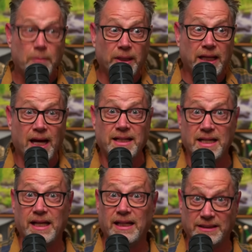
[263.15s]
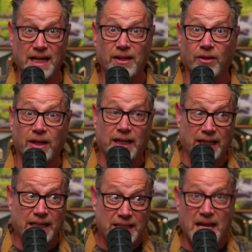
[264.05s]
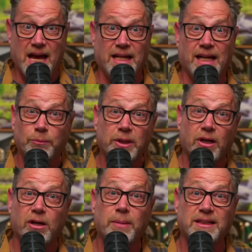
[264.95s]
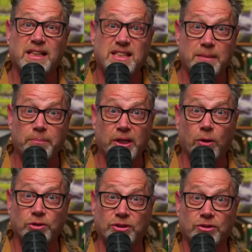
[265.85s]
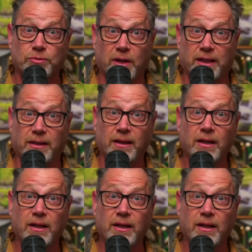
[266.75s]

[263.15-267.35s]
But the idea is, yeah, they're going to eat that. We talk about the symbiosis, right?